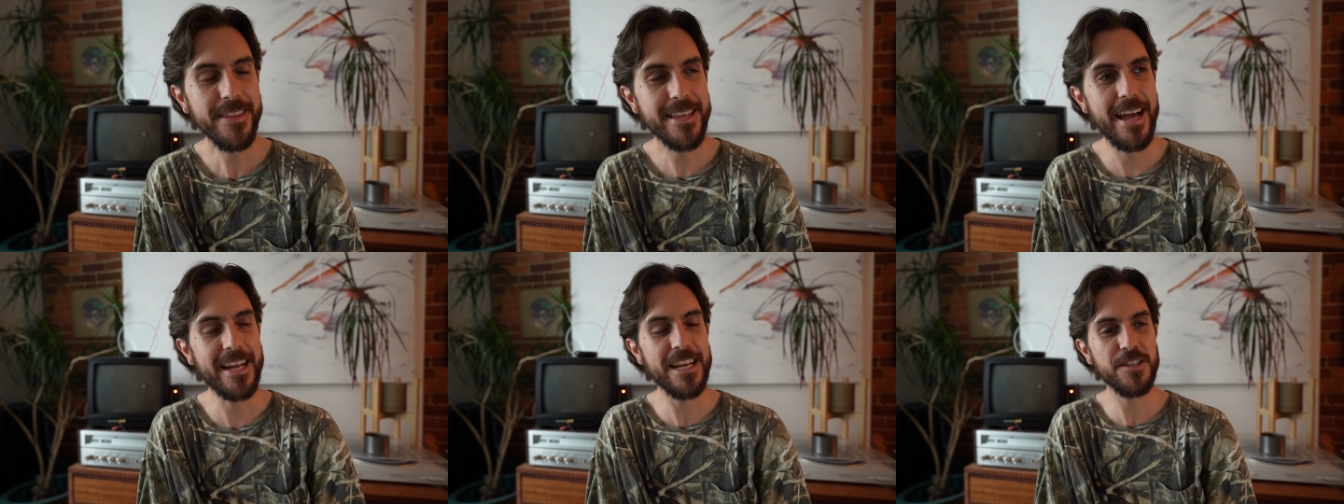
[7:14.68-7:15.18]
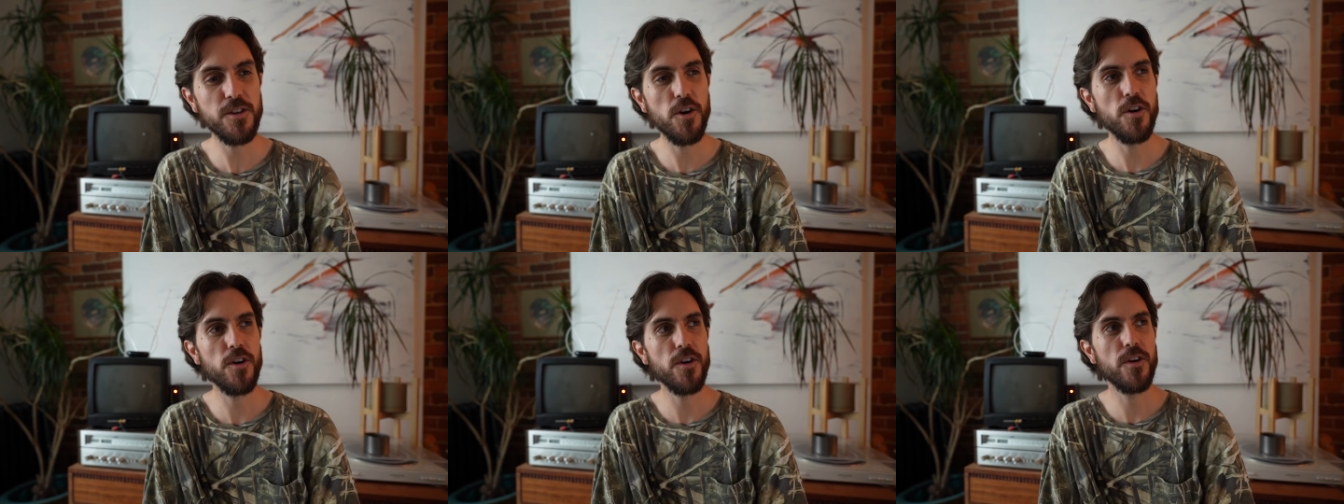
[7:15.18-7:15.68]
I guess
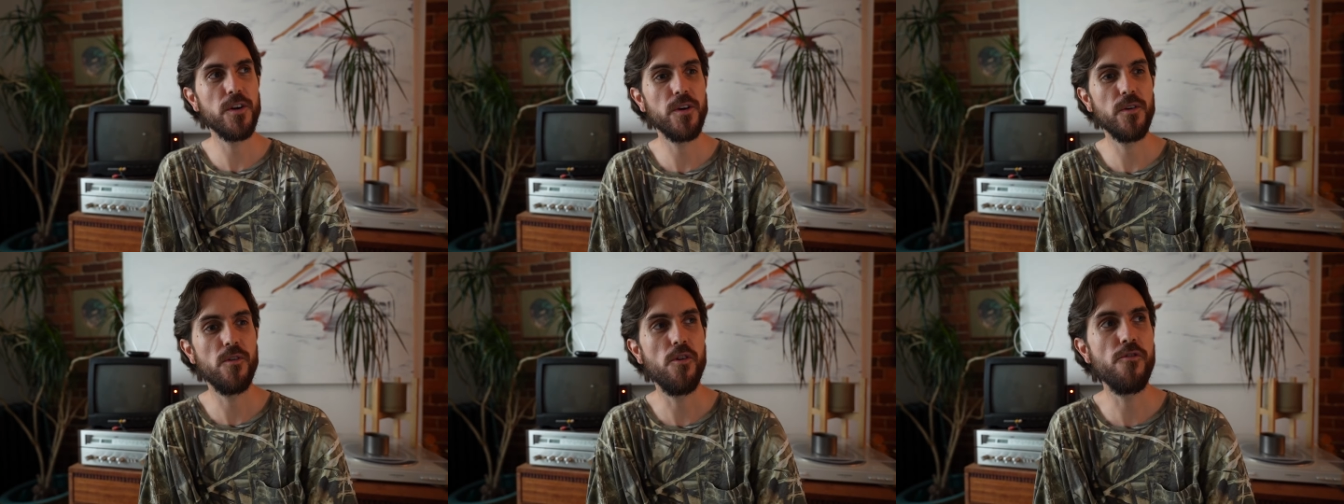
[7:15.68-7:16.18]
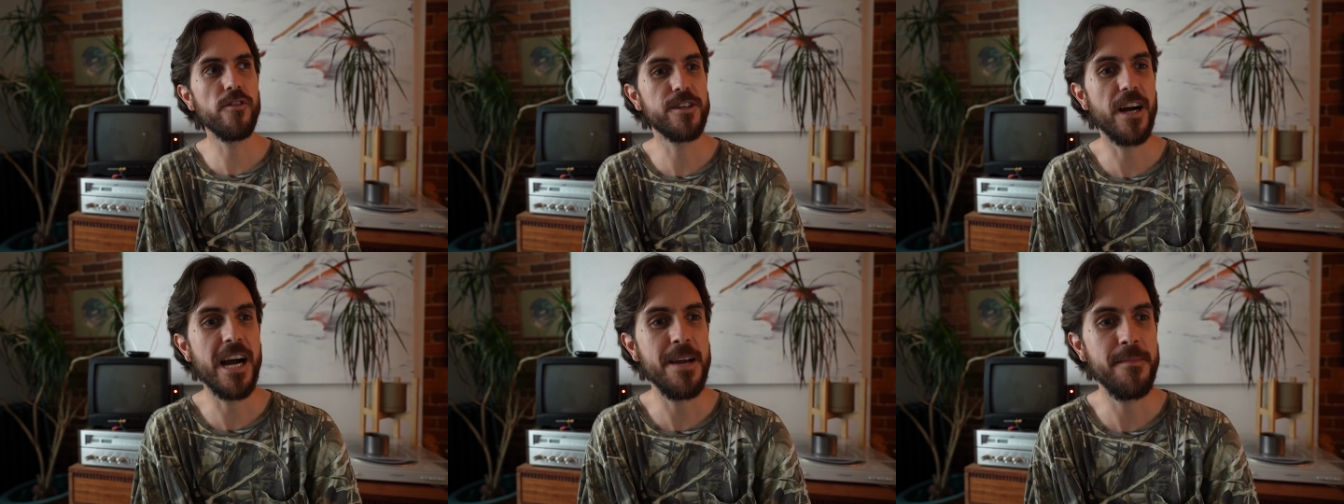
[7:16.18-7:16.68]
over
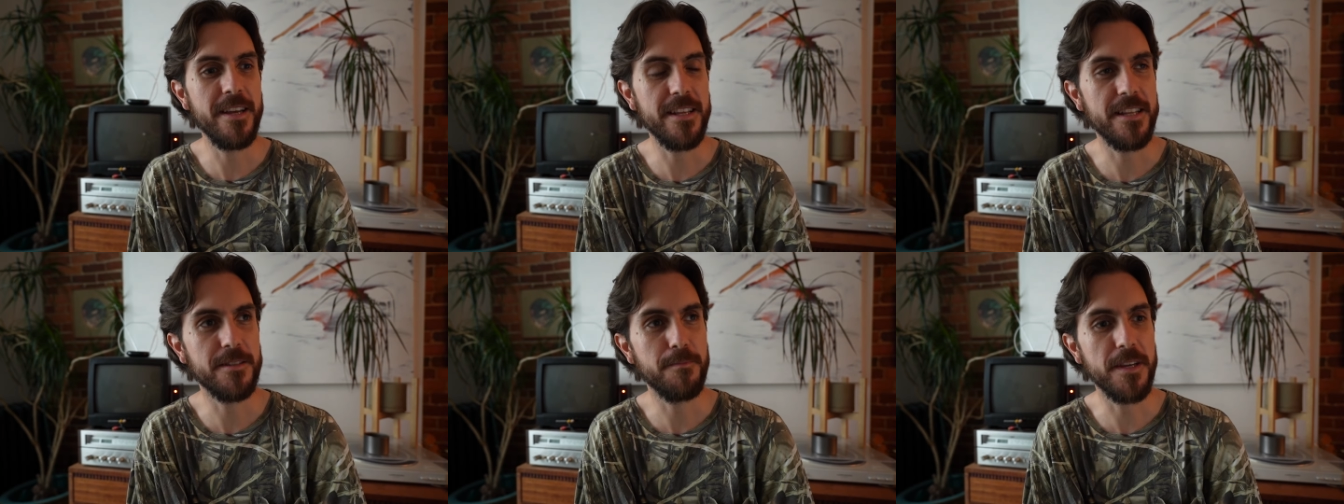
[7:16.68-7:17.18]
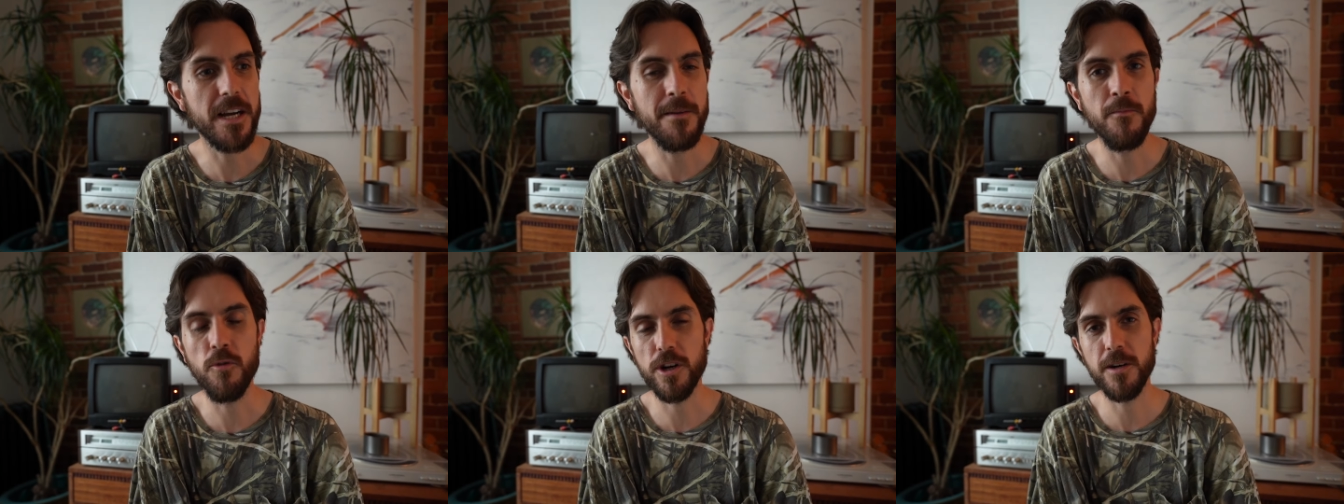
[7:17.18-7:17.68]
time it, it's become
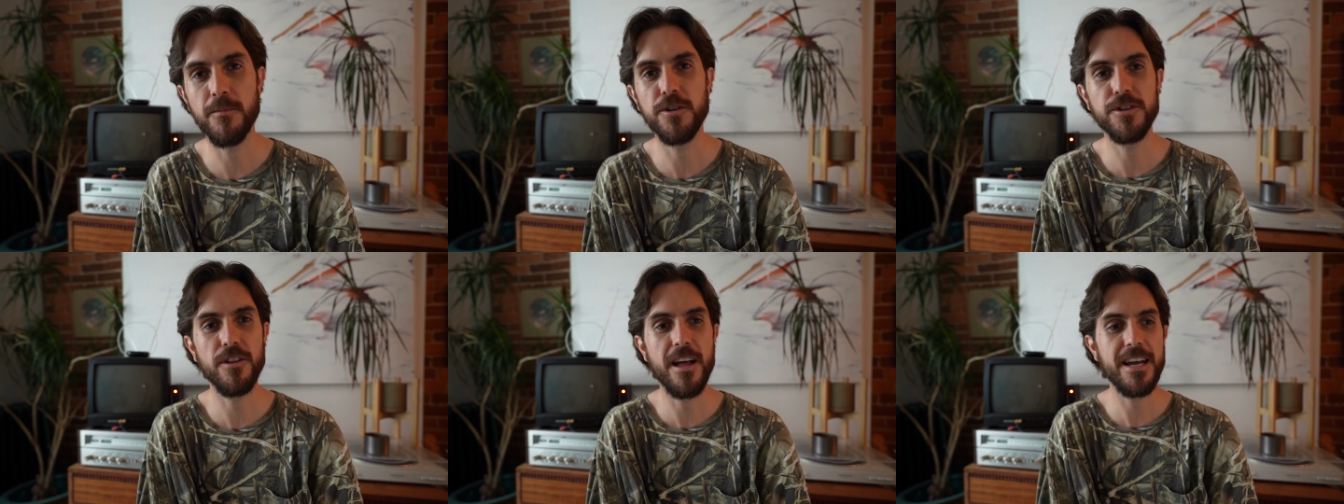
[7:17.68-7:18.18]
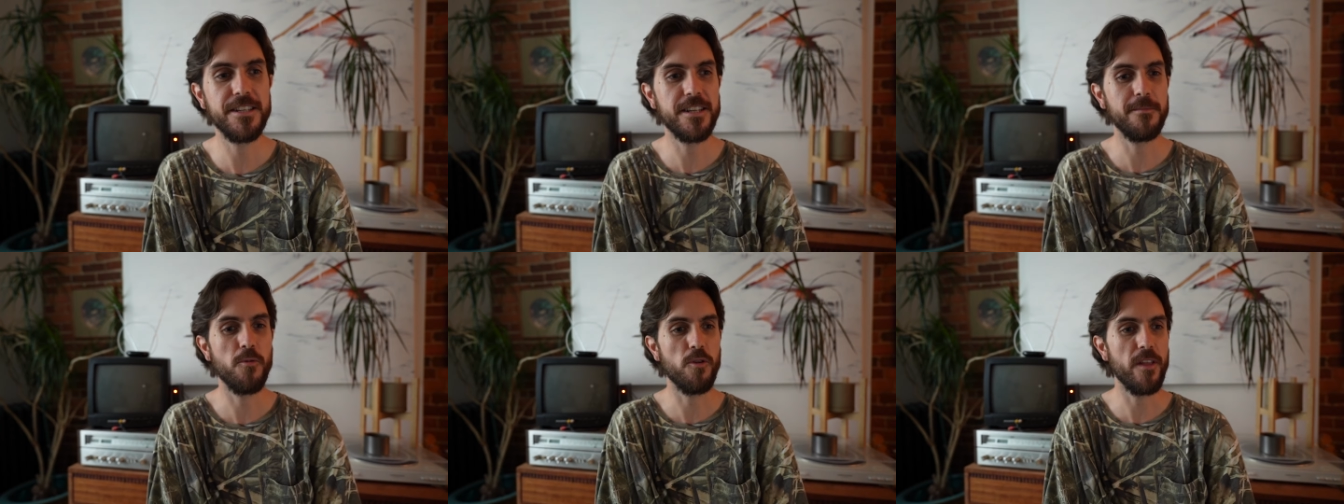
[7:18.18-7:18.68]
more commercialized
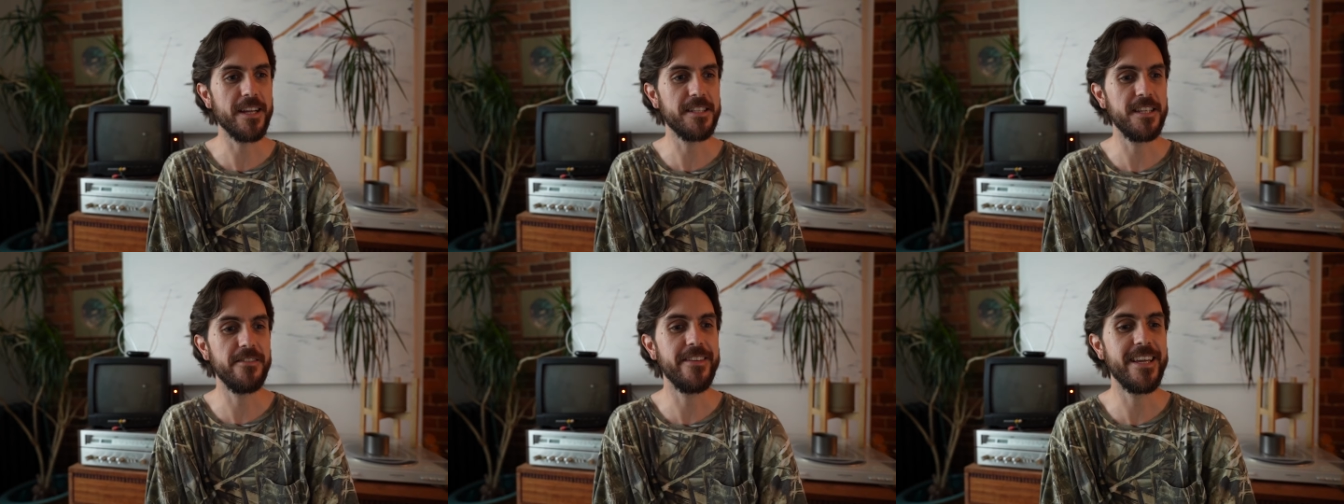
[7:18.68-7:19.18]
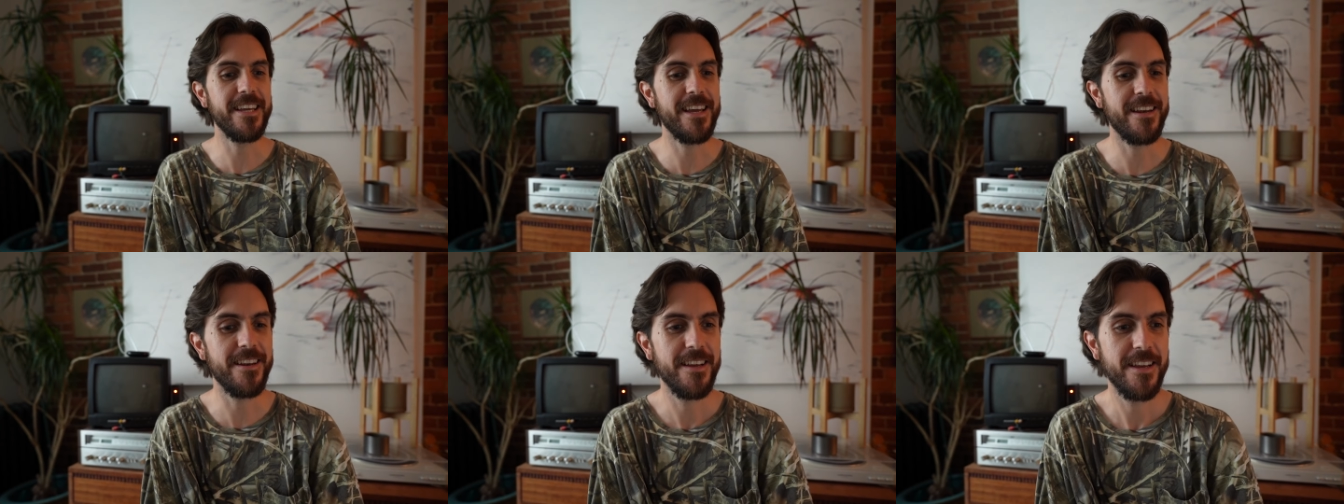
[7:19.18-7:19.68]
and more like TV and